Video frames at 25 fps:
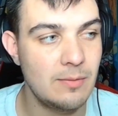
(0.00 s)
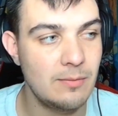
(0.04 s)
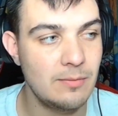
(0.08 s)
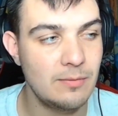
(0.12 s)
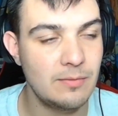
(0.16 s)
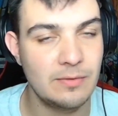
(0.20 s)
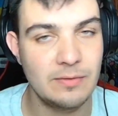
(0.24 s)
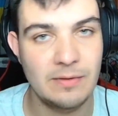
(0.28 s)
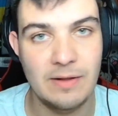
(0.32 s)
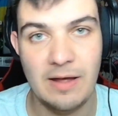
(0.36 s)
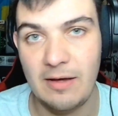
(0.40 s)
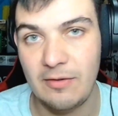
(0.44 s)

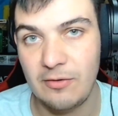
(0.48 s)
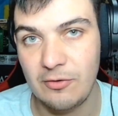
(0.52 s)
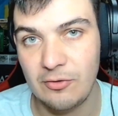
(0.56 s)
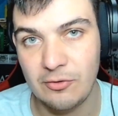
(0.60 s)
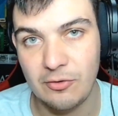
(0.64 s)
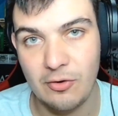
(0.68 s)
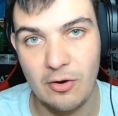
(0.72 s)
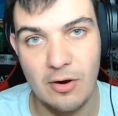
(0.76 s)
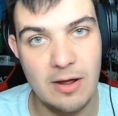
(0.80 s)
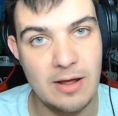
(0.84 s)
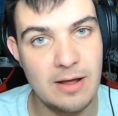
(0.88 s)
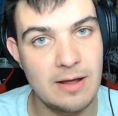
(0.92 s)
Lather's
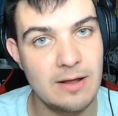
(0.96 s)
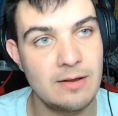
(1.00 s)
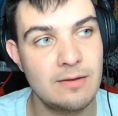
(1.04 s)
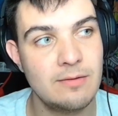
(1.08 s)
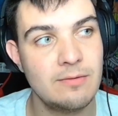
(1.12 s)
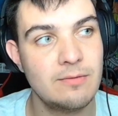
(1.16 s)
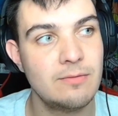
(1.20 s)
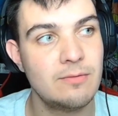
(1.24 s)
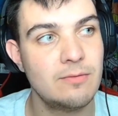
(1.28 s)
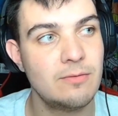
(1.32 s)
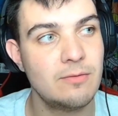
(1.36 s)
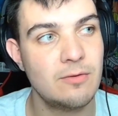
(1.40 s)
great,
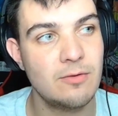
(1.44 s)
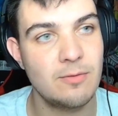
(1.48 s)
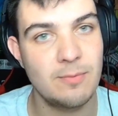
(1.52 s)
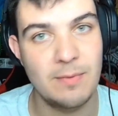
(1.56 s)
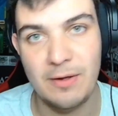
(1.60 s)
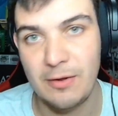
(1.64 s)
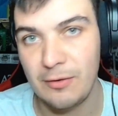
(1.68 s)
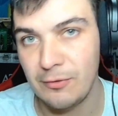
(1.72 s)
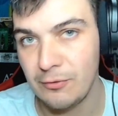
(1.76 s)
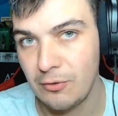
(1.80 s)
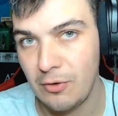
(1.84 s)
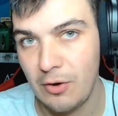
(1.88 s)

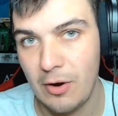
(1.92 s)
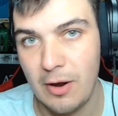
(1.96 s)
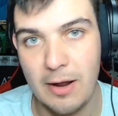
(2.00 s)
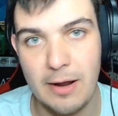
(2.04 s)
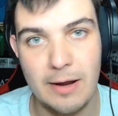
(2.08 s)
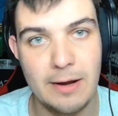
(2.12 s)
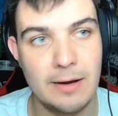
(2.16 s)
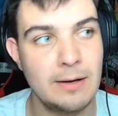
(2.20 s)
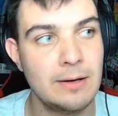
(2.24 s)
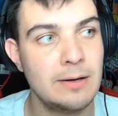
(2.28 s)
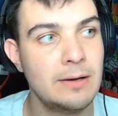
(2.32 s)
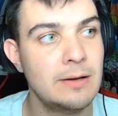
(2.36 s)
smells
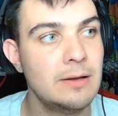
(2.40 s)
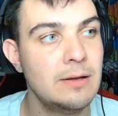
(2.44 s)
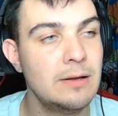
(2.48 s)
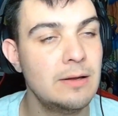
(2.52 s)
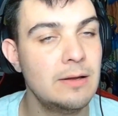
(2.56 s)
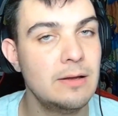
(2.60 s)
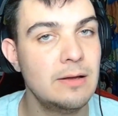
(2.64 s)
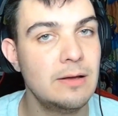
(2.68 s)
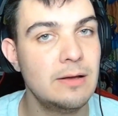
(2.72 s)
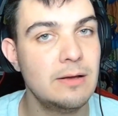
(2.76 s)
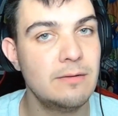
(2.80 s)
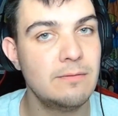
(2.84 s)
great,
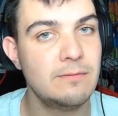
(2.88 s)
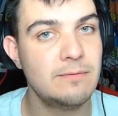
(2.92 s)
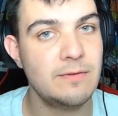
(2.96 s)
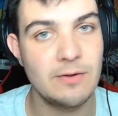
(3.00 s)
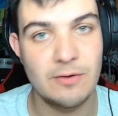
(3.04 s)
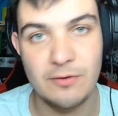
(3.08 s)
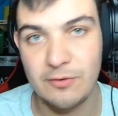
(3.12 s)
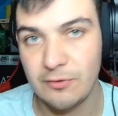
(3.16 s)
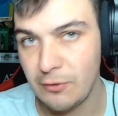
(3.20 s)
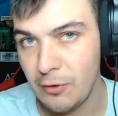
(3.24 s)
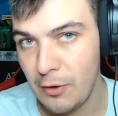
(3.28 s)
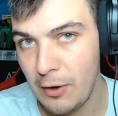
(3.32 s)

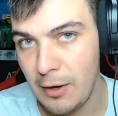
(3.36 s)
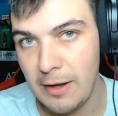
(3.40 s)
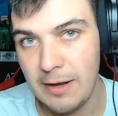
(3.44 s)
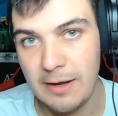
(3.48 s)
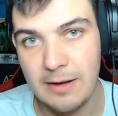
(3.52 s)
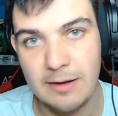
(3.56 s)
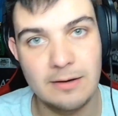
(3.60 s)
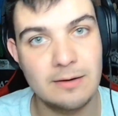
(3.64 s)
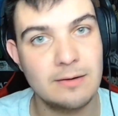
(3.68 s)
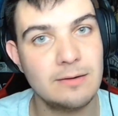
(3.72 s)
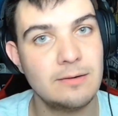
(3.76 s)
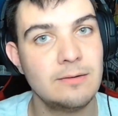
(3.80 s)
feels
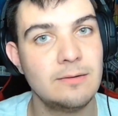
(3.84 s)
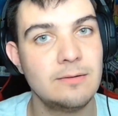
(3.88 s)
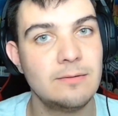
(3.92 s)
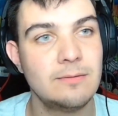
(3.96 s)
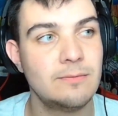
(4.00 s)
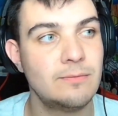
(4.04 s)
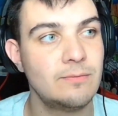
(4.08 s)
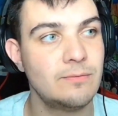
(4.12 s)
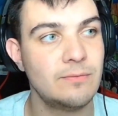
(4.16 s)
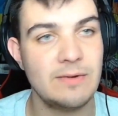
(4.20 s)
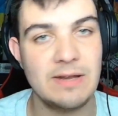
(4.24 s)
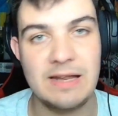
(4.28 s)
great,
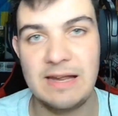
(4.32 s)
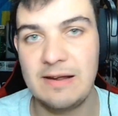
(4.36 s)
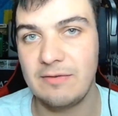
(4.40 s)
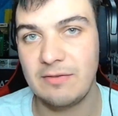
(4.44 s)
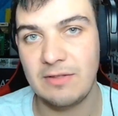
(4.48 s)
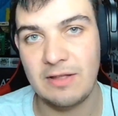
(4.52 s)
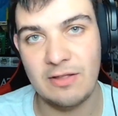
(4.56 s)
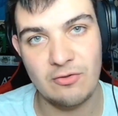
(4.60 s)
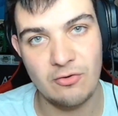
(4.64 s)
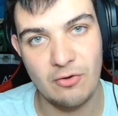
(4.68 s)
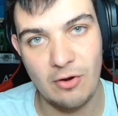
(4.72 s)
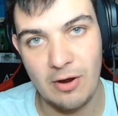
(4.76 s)

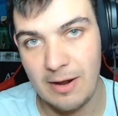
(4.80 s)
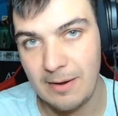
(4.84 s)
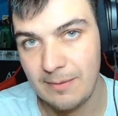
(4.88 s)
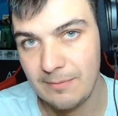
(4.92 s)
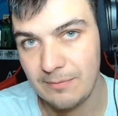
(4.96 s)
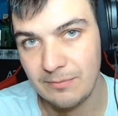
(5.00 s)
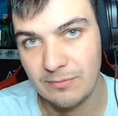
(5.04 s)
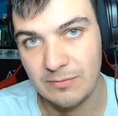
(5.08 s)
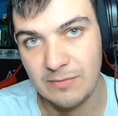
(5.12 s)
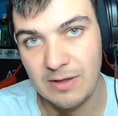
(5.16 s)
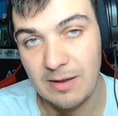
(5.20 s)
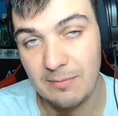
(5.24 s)
everything's great,
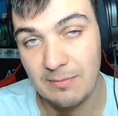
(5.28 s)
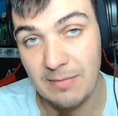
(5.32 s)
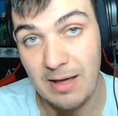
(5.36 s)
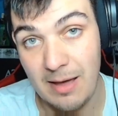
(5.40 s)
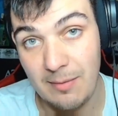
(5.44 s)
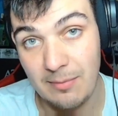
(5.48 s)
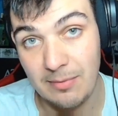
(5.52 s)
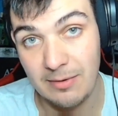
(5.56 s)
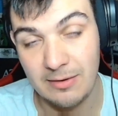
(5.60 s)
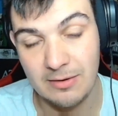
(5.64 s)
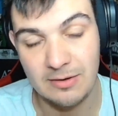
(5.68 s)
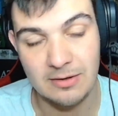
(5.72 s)
in my
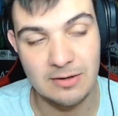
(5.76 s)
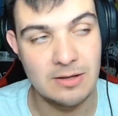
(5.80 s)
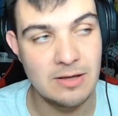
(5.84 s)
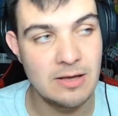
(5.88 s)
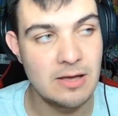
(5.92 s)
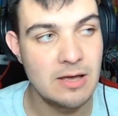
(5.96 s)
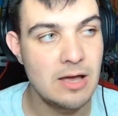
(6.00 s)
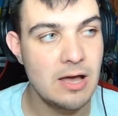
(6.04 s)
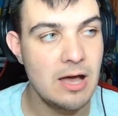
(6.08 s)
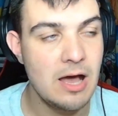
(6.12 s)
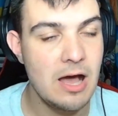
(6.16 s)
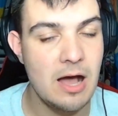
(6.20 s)
opinion.
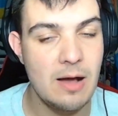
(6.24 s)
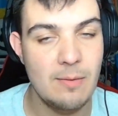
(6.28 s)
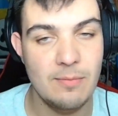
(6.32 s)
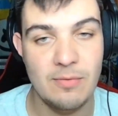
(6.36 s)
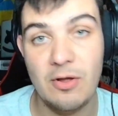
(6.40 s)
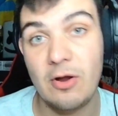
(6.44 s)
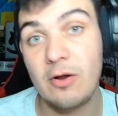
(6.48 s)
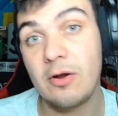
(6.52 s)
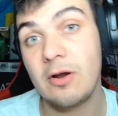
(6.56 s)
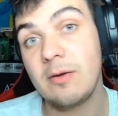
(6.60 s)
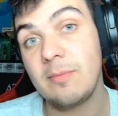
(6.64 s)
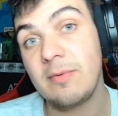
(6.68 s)

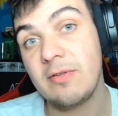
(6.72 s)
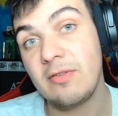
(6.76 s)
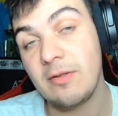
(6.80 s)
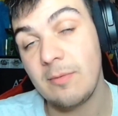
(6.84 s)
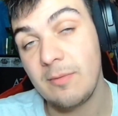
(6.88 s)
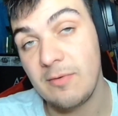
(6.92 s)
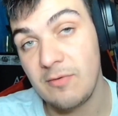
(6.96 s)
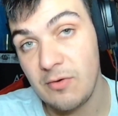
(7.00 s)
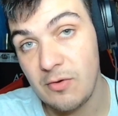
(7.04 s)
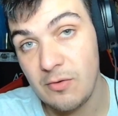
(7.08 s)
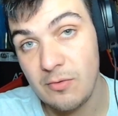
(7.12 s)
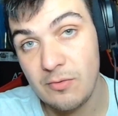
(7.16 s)
There are going to be some
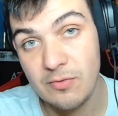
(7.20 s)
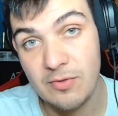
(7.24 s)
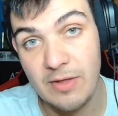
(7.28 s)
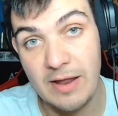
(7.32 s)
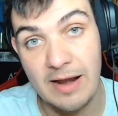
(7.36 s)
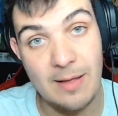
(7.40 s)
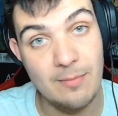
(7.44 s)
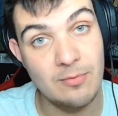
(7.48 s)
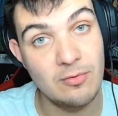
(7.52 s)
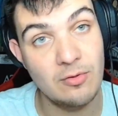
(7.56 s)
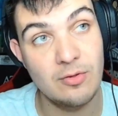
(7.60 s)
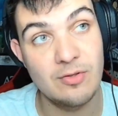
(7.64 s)
of you that
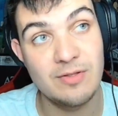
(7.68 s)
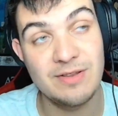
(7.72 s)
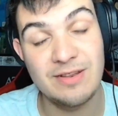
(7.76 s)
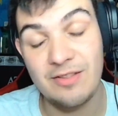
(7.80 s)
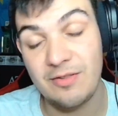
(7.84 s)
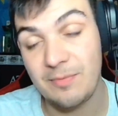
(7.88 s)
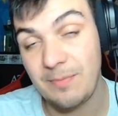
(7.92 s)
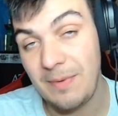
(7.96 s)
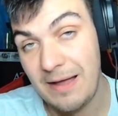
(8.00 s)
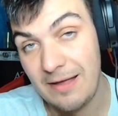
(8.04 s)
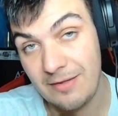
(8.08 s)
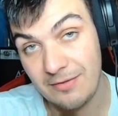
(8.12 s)
absolutely
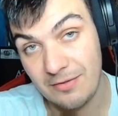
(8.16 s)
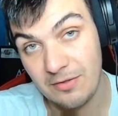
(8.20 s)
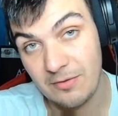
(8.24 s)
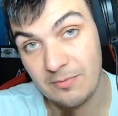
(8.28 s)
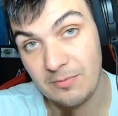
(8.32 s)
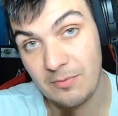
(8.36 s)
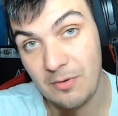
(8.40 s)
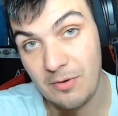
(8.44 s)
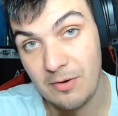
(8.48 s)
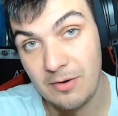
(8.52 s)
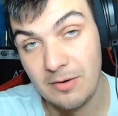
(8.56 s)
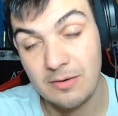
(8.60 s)
despise this
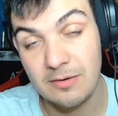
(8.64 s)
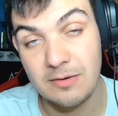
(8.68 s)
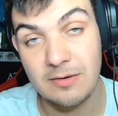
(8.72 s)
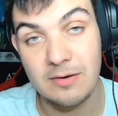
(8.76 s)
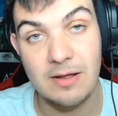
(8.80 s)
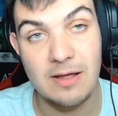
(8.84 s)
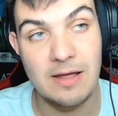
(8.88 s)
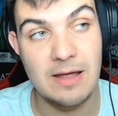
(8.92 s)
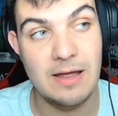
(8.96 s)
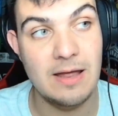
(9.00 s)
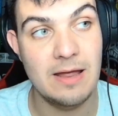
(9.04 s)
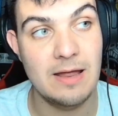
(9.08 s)
bar,
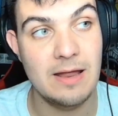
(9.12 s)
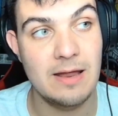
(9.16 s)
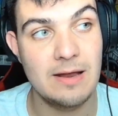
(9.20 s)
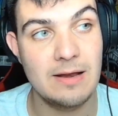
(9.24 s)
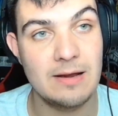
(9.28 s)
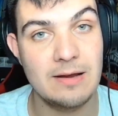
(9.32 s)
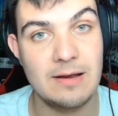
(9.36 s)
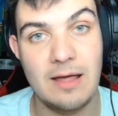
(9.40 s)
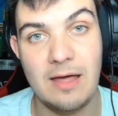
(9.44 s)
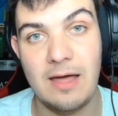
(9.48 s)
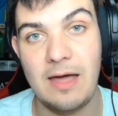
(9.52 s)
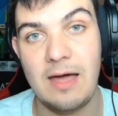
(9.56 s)

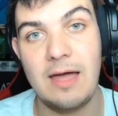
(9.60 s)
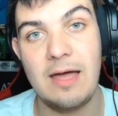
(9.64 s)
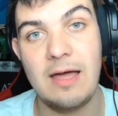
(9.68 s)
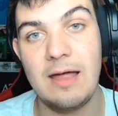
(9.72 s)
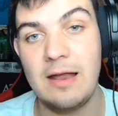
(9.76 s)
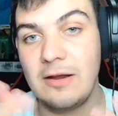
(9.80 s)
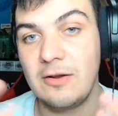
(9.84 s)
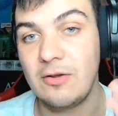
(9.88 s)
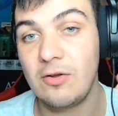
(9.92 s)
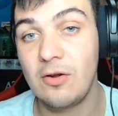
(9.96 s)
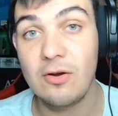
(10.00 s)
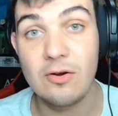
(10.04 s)
and I
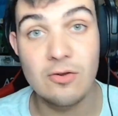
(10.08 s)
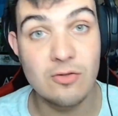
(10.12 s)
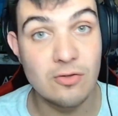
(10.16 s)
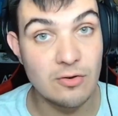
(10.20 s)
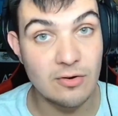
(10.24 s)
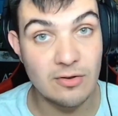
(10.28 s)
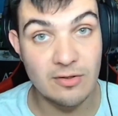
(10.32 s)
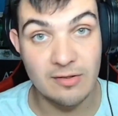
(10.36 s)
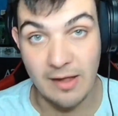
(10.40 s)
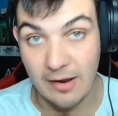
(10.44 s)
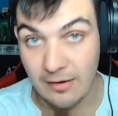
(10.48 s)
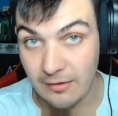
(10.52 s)
encourage you to
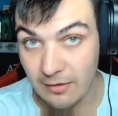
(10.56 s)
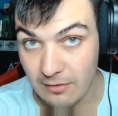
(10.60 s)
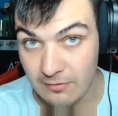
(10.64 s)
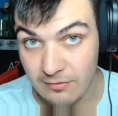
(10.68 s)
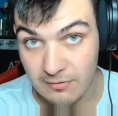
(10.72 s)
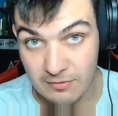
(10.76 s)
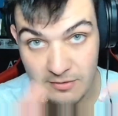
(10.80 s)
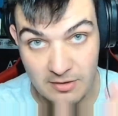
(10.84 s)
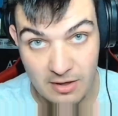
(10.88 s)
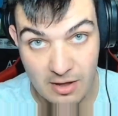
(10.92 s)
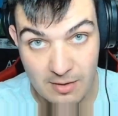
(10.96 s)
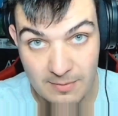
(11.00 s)
sound off in
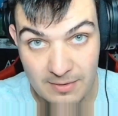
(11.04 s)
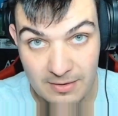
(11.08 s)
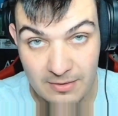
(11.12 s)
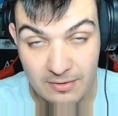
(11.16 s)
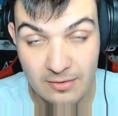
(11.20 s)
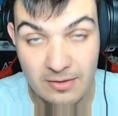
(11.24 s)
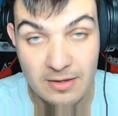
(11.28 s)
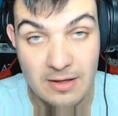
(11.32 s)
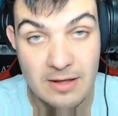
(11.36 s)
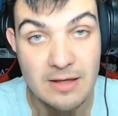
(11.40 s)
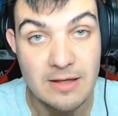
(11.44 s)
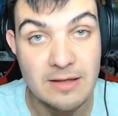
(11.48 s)
the comments,
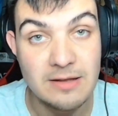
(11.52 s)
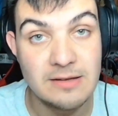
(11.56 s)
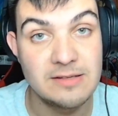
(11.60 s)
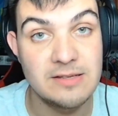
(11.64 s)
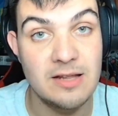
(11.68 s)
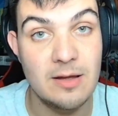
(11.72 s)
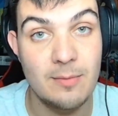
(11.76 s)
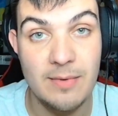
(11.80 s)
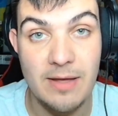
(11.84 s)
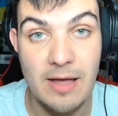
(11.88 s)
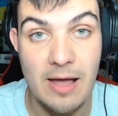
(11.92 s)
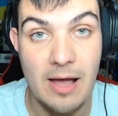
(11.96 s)

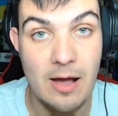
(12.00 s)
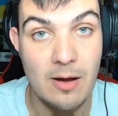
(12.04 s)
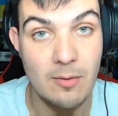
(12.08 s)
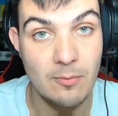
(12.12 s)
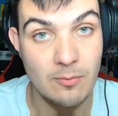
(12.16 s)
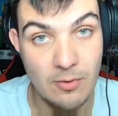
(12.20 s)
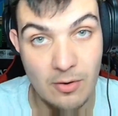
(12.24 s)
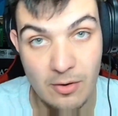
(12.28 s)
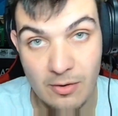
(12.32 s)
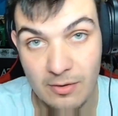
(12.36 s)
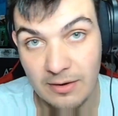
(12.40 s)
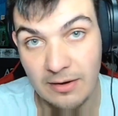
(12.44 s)
tell me how I'm
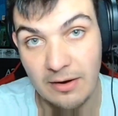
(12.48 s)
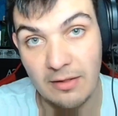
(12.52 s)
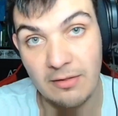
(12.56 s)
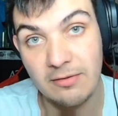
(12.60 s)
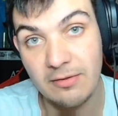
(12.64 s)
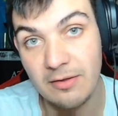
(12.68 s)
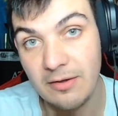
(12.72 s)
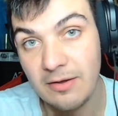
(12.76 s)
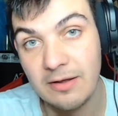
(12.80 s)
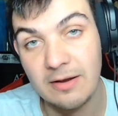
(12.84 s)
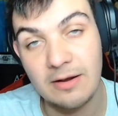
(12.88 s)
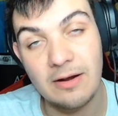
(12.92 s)
wrong and I
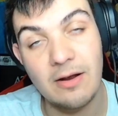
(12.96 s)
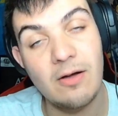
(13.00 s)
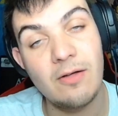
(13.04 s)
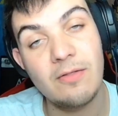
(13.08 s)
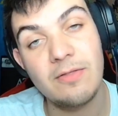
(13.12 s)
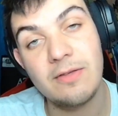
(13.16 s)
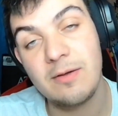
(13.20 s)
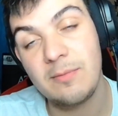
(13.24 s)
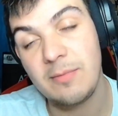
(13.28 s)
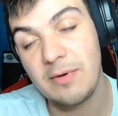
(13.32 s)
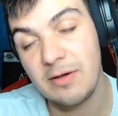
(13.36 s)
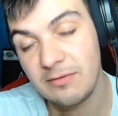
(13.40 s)
suck and all
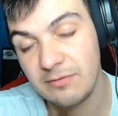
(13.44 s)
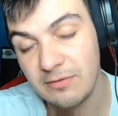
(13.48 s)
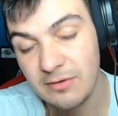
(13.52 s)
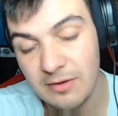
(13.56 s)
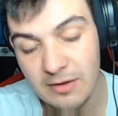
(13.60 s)
the above.